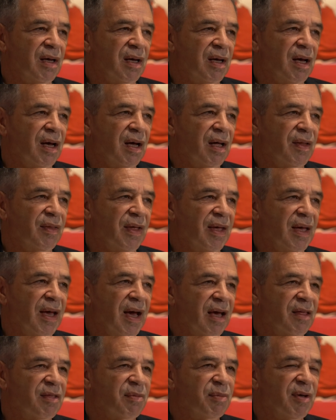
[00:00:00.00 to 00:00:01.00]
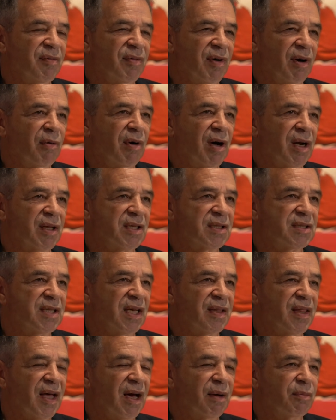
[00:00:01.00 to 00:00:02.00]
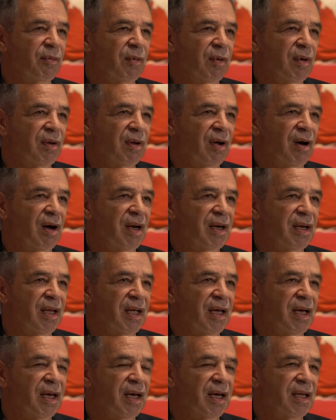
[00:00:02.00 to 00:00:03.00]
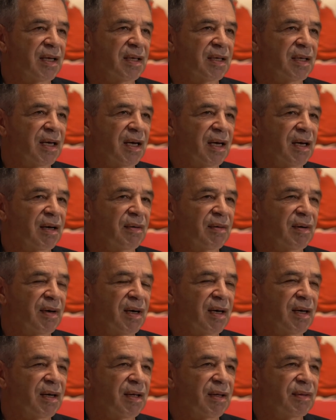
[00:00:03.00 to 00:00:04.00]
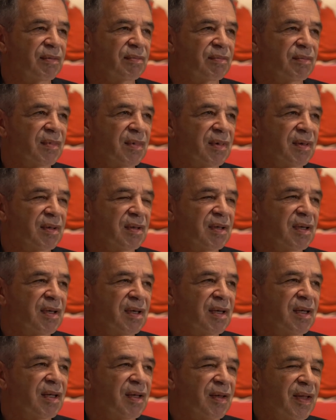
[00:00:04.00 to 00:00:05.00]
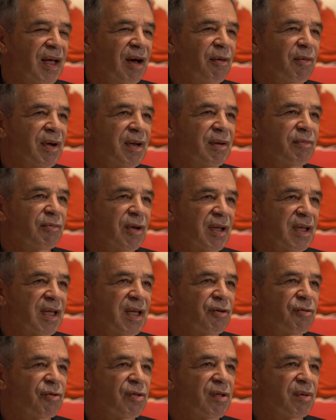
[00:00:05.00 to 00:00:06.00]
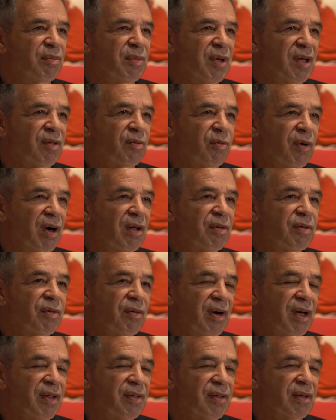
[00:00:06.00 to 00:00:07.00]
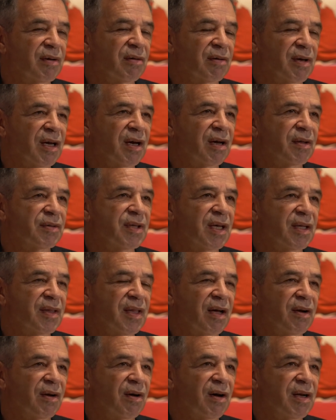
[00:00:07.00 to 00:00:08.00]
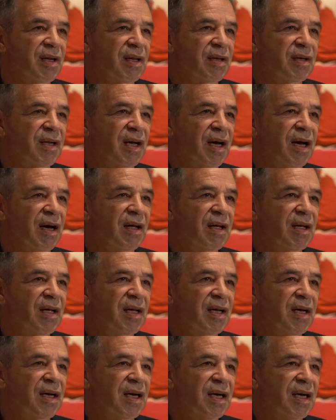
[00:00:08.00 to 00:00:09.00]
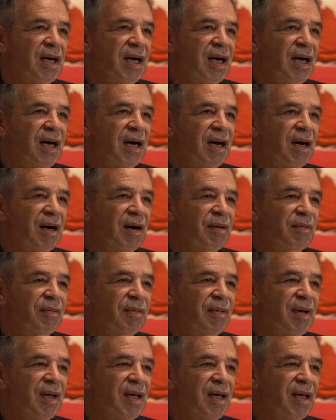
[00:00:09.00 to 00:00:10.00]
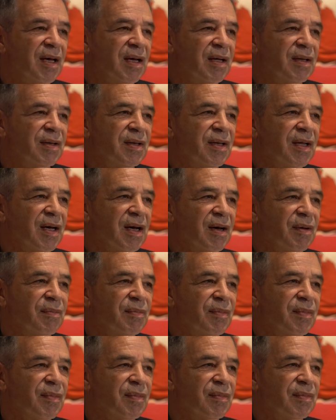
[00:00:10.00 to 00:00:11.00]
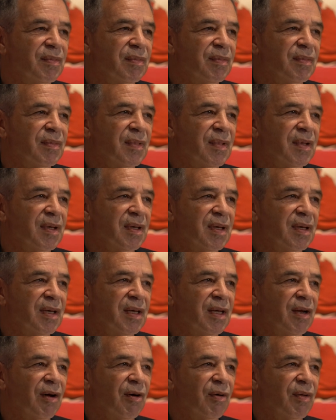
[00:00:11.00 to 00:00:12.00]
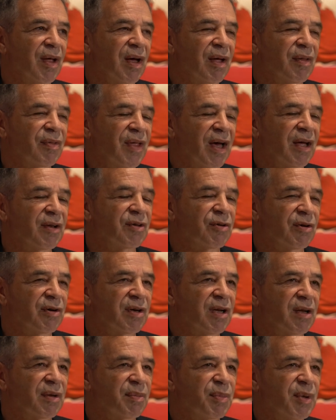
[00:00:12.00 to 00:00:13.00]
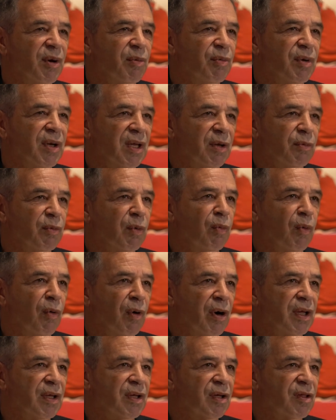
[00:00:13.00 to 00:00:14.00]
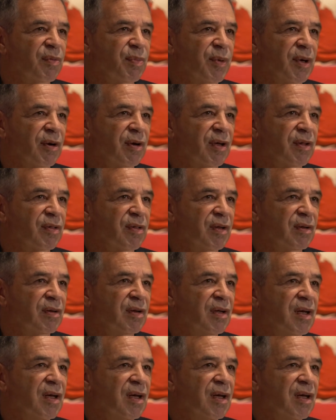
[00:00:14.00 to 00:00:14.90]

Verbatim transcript: uh, they asked me if I wanted to take that role on, and uh, I, that one really interested me as well. So I said, okay, I'll take that on, and uh, uh and um, you know that that turned out to be a really rewarding experience. And